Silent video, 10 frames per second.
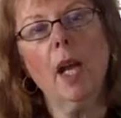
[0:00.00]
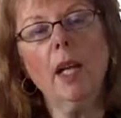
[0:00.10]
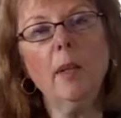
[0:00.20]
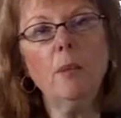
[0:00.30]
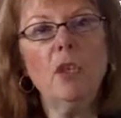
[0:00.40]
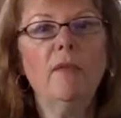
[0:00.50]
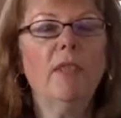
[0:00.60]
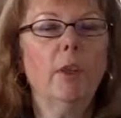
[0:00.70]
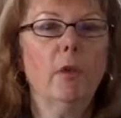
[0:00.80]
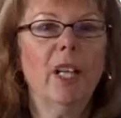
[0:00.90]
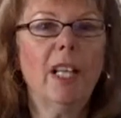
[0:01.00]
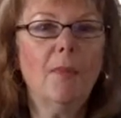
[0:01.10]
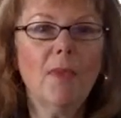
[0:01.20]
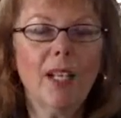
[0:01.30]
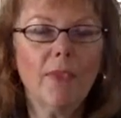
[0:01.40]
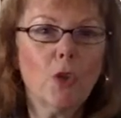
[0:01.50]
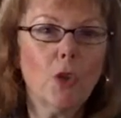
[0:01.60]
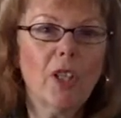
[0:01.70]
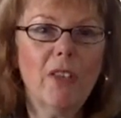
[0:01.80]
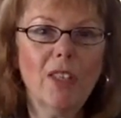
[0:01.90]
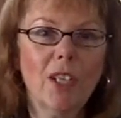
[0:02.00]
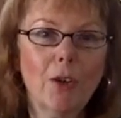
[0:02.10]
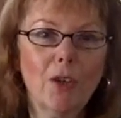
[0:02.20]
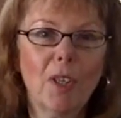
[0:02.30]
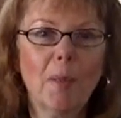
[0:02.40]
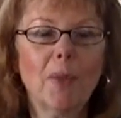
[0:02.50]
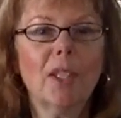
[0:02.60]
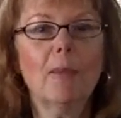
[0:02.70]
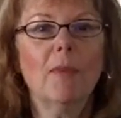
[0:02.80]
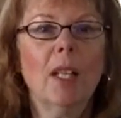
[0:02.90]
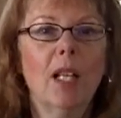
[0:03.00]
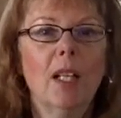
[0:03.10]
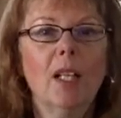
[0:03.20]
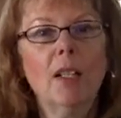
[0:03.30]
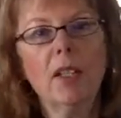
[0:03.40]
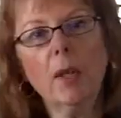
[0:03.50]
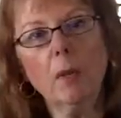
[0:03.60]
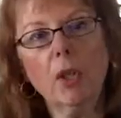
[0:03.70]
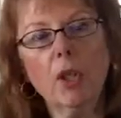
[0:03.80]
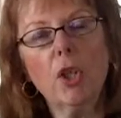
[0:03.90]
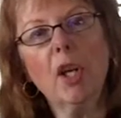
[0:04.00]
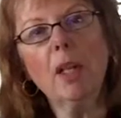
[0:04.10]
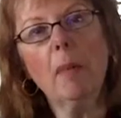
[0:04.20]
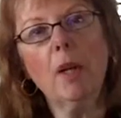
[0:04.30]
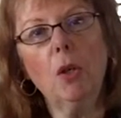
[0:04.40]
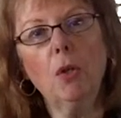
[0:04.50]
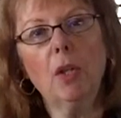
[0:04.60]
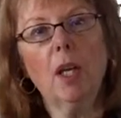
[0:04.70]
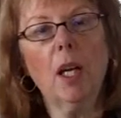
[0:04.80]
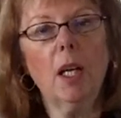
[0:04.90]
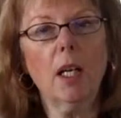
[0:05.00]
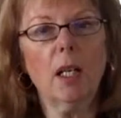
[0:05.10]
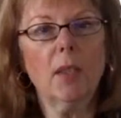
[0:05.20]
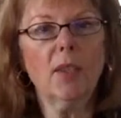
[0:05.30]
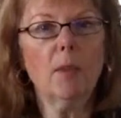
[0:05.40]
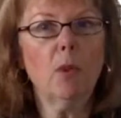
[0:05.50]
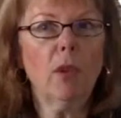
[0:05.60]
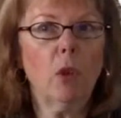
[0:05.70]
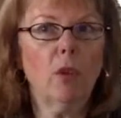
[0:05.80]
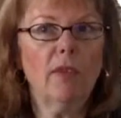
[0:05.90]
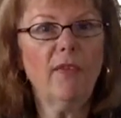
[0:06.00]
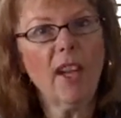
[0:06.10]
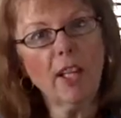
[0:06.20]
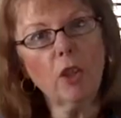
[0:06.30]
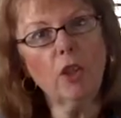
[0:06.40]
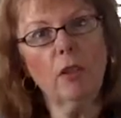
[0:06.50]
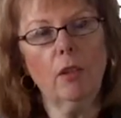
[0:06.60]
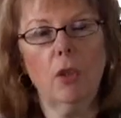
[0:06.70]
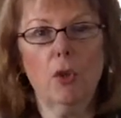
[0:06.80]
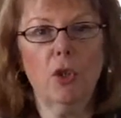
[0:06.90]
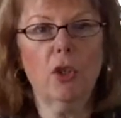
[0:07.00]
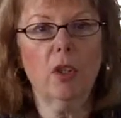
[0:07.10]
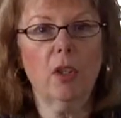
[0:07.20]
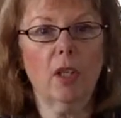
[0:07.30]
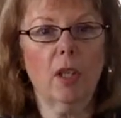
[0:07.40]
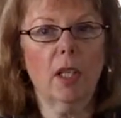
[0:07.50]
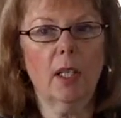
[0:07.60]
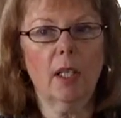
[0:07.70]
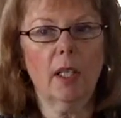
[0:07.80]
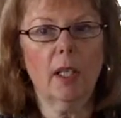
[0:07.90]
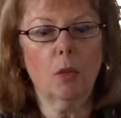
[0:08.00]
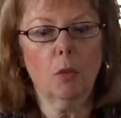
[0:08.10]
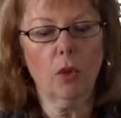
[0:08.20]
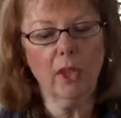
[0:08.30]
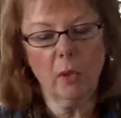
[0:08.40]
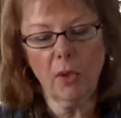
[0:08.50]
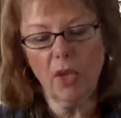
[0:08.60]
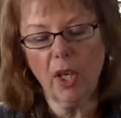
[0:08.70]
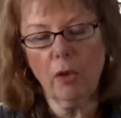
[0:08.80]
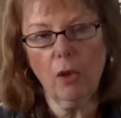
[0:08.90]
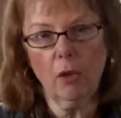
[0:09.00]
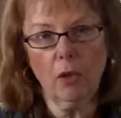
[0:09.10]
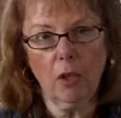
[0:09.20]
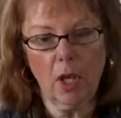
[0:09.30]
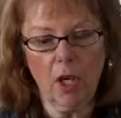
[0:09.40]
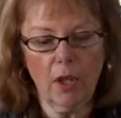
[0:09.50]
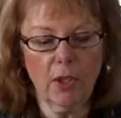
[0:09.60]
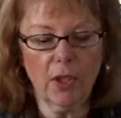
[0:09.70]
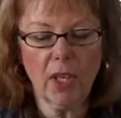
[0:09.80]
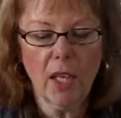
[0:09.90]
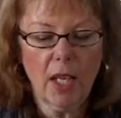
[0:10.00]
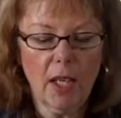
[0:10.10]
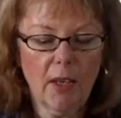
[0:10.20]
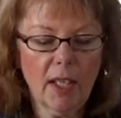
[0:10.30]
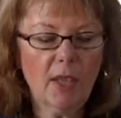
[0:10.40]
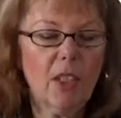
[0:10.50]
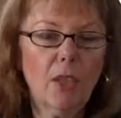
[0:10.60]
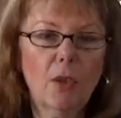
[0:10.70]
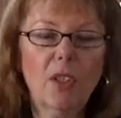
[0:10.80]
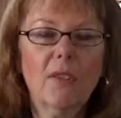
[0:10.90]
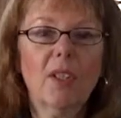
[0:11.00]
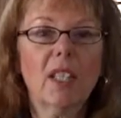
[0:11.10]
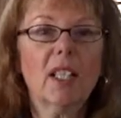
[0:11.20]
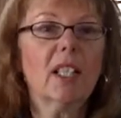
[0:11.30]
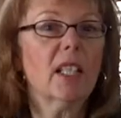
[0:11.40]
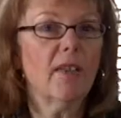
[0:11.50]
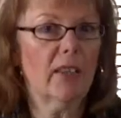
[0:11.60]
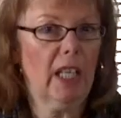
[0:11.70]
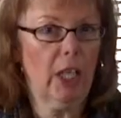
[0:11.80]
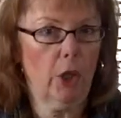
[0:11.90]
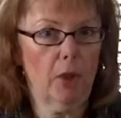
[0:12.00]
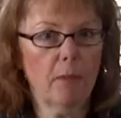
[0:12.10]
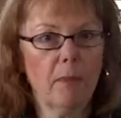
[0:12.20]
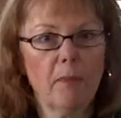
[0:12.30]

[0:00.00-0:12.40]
Hi, I'm Jeanne Fiorini. Thanks for joining the Tarot Tips. Today we're going to talk about a somewhat old-fashioned notion in working with tarot cards, and that's the use of a significator.